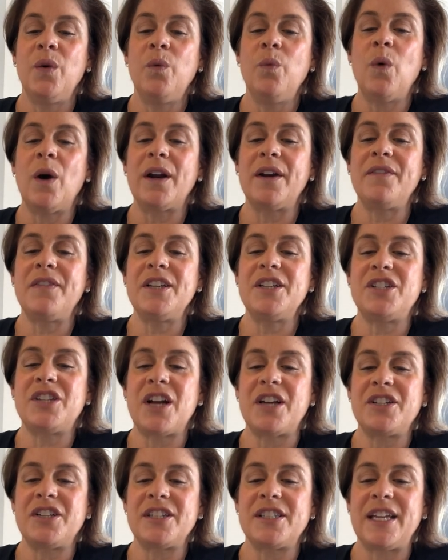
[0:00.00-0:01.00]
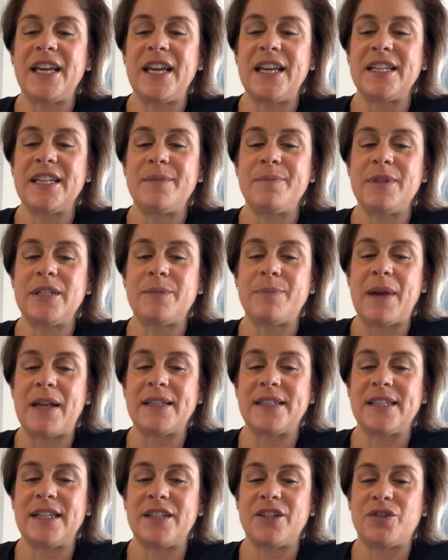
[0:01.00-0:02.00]
One of the judges handed Miss
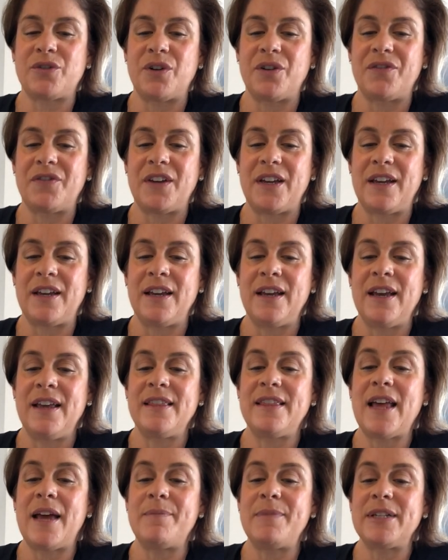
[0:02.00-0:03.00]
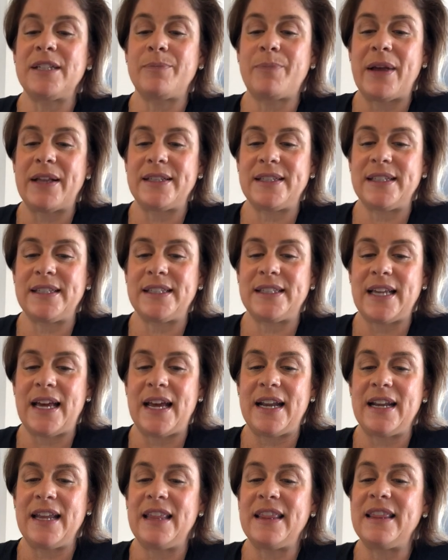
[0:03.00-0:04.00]
Benson a trophy. Then Miss Benson
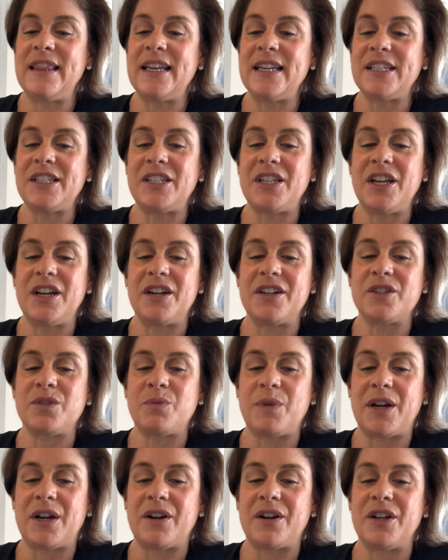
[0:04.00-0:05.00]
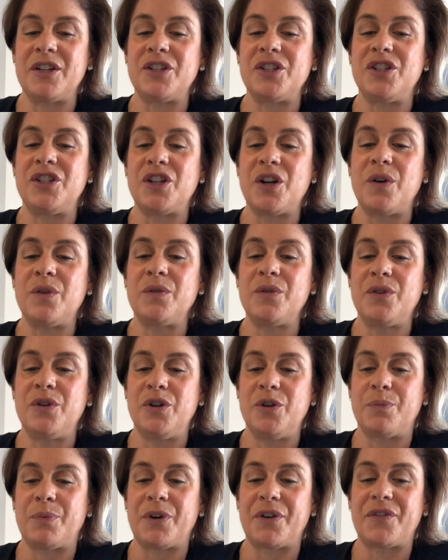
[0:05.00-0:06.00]
said, This year's winner is Joan
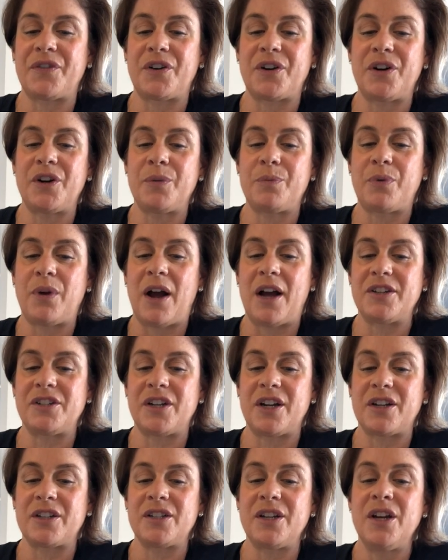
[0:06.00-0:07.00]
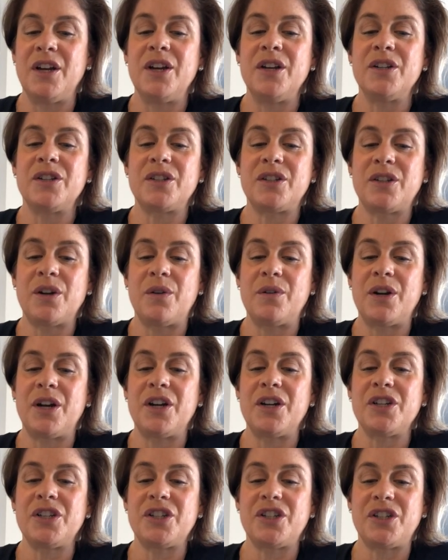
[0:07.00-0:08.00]
Cooper for her project,
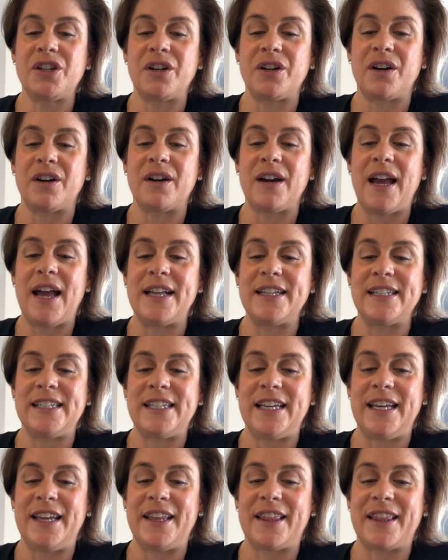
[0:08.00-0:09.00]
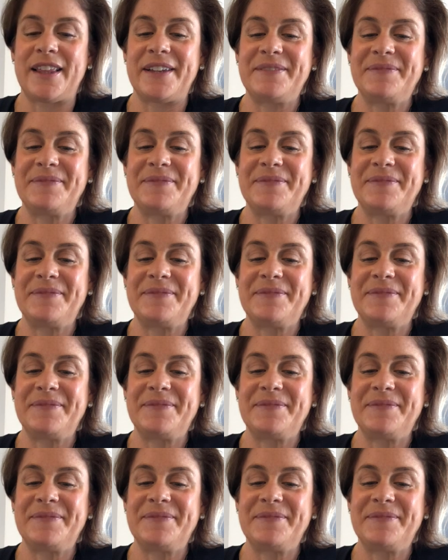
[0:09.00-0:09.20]
Soda, Sugar, and Teeth.